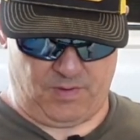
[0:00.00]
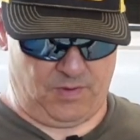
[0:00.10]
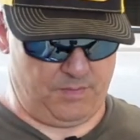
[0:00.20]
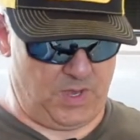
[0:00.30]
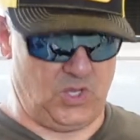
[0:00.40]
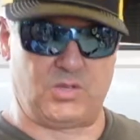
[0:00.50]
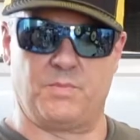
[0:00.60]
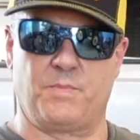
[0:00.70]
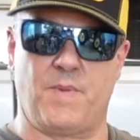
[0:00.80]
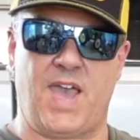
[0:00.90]
But you
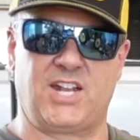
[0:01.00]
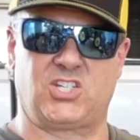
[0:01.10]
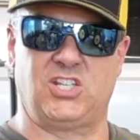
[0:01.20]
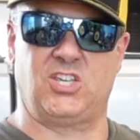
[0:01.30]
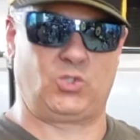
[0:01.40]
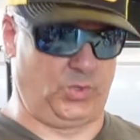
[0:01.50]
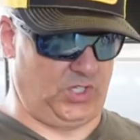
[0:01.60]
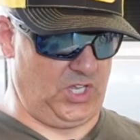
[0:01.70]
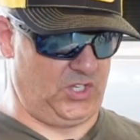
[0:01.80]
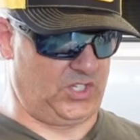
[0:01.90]
match this with
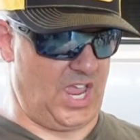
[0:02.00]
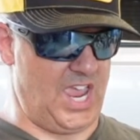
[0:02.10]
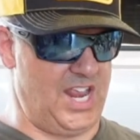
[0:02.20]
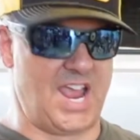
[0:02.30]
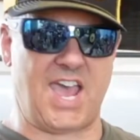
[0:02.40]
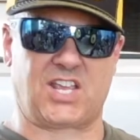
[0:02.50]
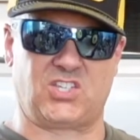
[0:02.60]
this 8-ax